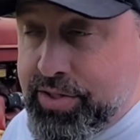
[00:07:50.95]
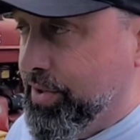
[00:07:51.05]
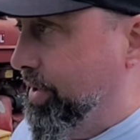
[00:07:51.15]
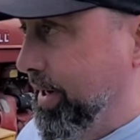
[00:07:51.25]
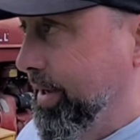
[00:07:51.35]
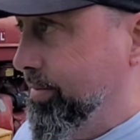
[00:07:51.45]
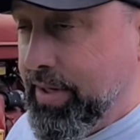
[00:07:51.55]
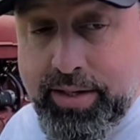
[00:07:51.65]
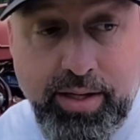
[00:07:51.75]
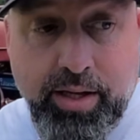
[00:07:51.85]
Or I
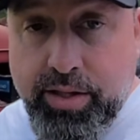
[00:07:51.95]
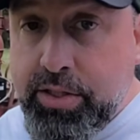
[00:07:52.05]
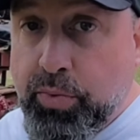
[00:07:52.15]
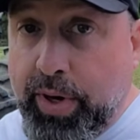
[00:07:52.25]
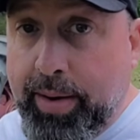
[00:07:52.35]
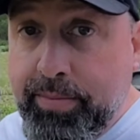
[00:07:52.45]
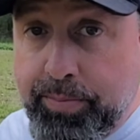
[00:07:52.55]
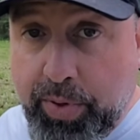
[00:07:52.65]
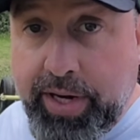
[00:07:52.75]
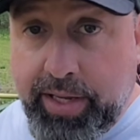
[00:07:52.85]
mean, this one, I'm
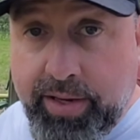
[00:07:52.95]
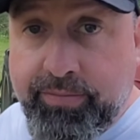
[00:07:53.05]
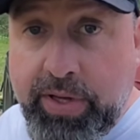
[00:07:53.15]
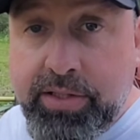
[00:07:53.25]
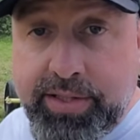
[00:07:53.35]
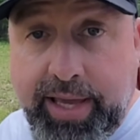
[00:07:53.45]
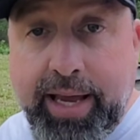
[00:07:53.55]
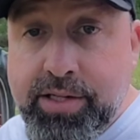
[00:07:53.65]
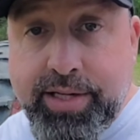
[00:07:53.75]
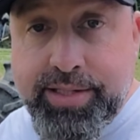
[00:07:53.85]
pretty convinced the
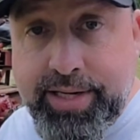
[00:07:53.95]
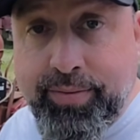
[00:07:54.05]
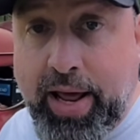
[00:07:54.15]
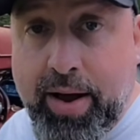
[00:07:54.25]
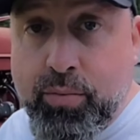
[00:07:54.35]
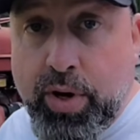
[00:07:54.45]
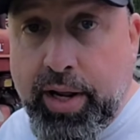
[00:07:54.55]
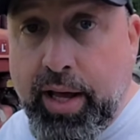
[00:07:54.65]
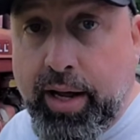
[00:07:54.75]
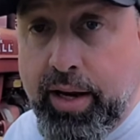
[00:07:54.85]
H doesn't even have one
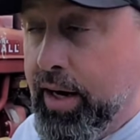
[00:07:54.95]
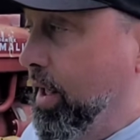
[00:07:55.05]
in it.